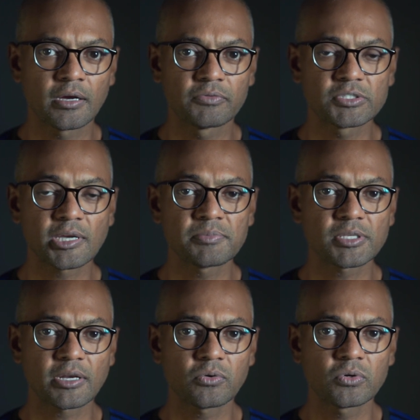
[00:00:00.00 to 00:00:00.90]
which comes
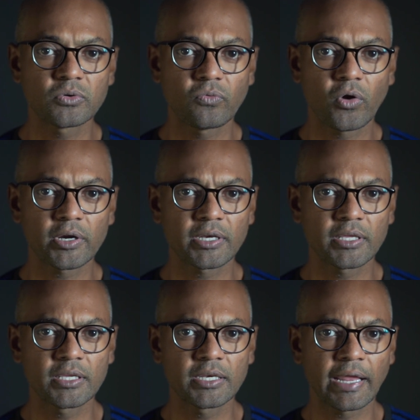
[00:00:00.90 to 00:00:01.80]
around
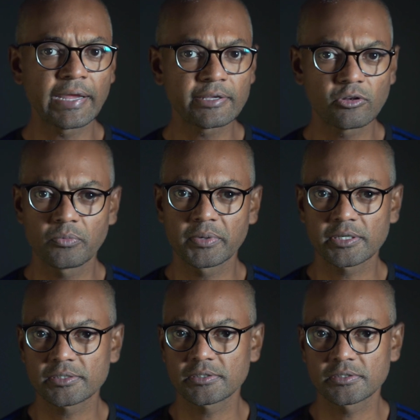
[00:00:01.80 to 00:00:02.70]
49
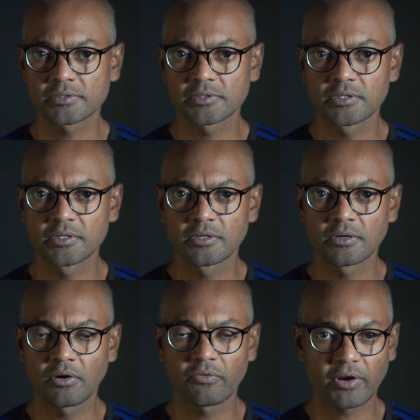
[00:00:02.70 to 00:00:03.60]
kilometers
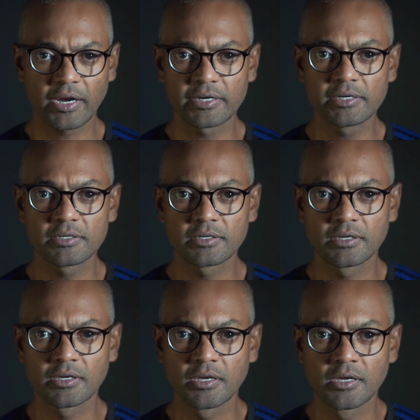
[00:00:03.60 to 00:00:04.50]
of ride.
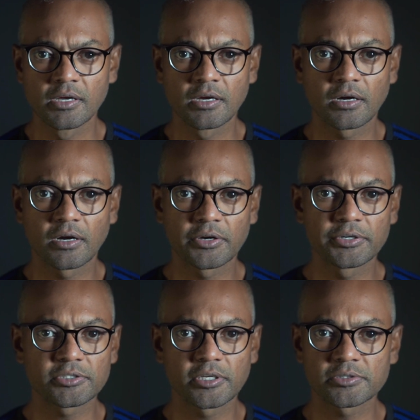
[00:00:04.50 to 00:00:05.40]

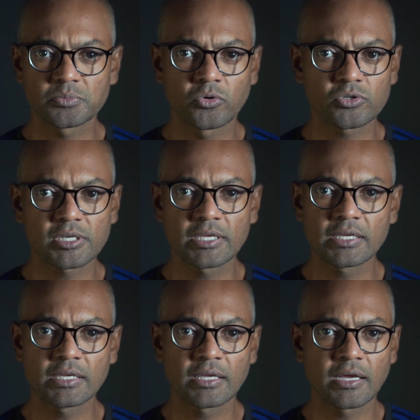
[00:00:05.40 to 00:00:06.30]
It is
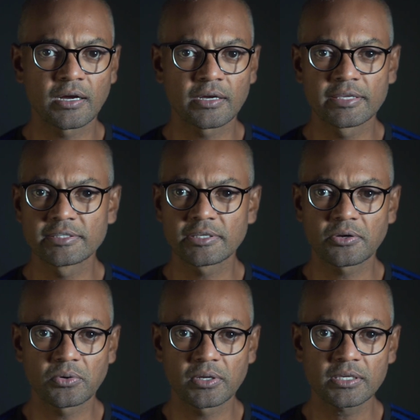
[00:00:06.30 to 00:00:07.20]
mostly easy
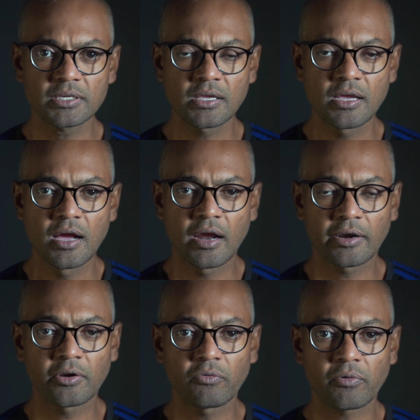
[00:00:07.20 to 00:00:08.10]
rolling.
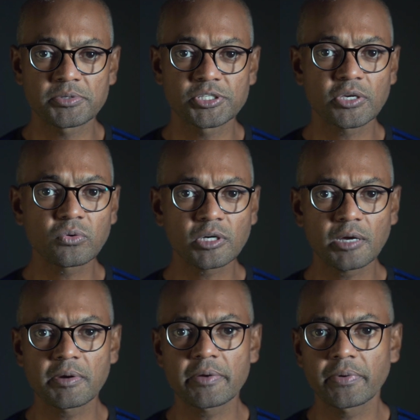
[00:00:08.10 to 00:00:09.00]
From
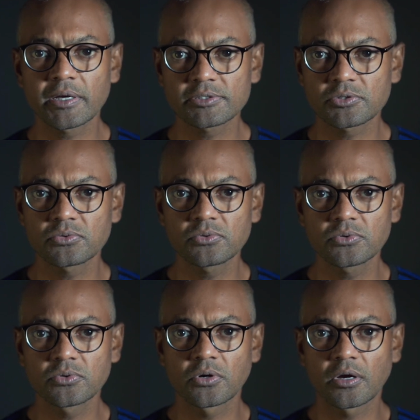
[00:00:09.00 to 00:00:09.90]
Chegunta bypass to
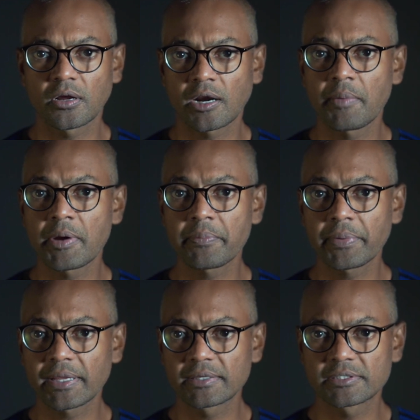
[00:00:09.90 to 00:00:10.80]

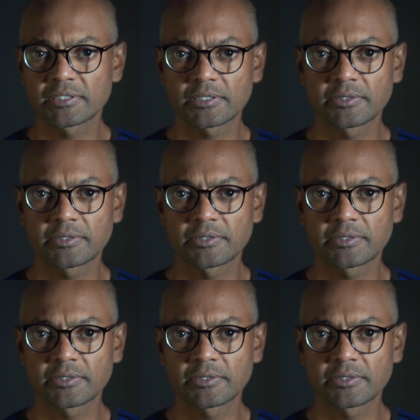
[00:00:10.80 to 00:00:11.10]
Ramayampet exit,